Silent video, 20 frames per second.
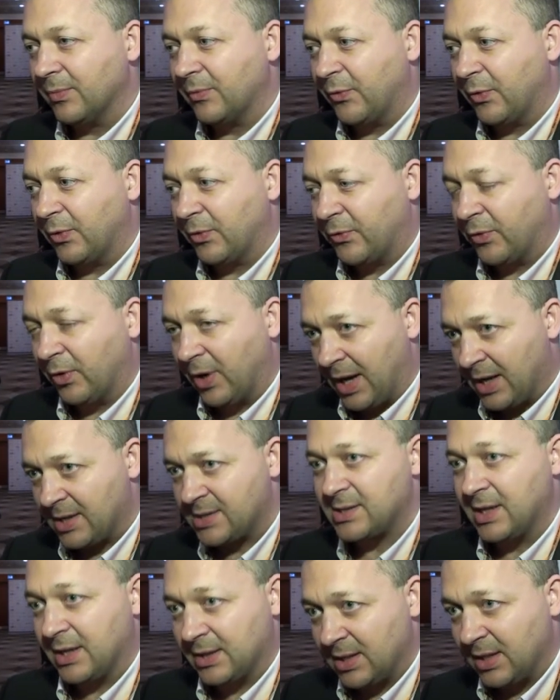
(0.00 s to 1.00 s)
for
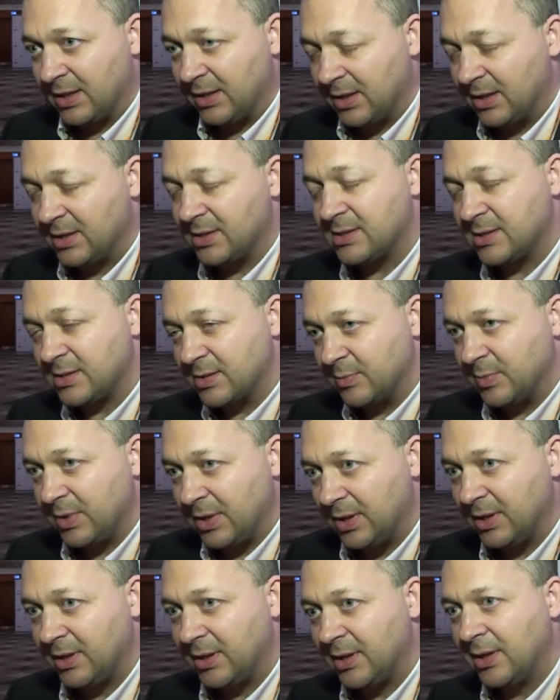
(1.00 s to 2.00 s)
us attendants to
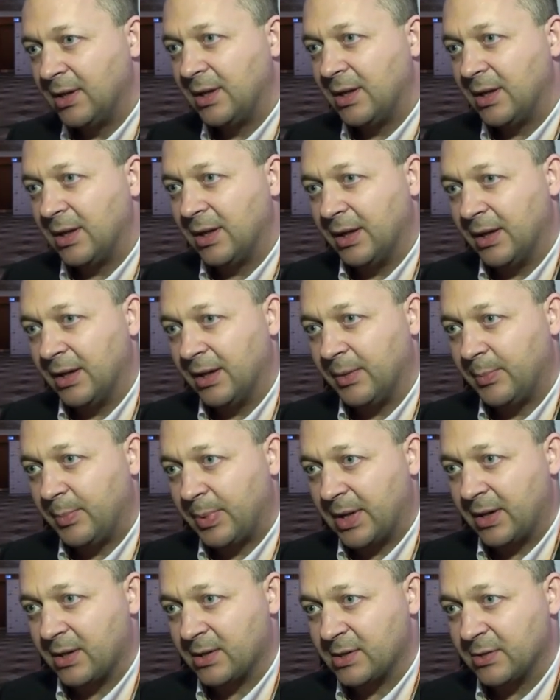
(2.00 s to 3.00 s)
be
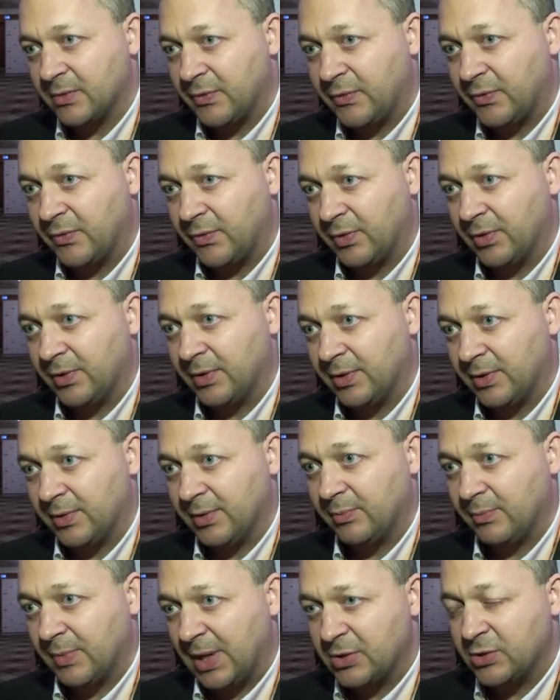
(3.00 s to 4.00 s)
part of the
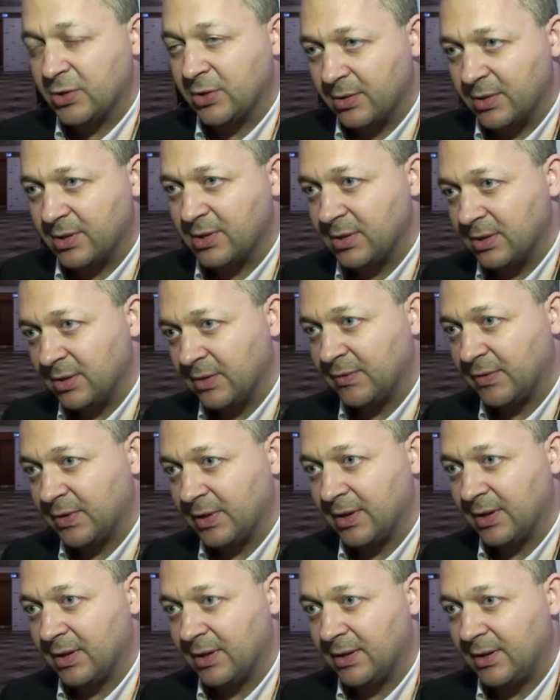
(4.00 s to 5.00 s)
majority of
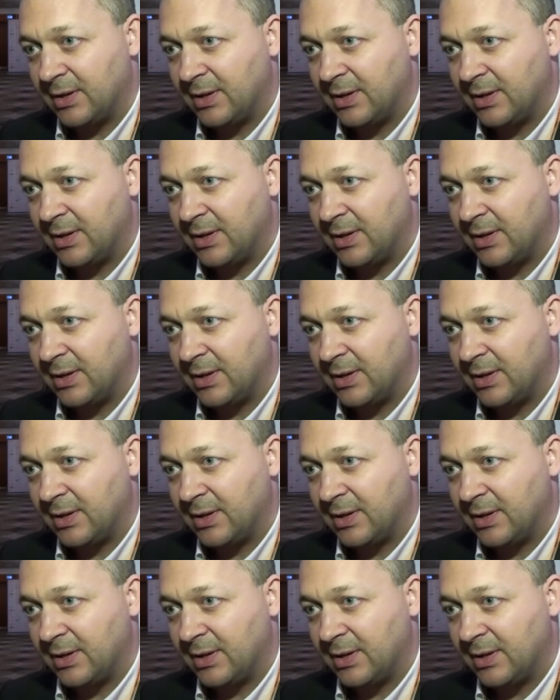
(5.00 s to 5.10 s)
the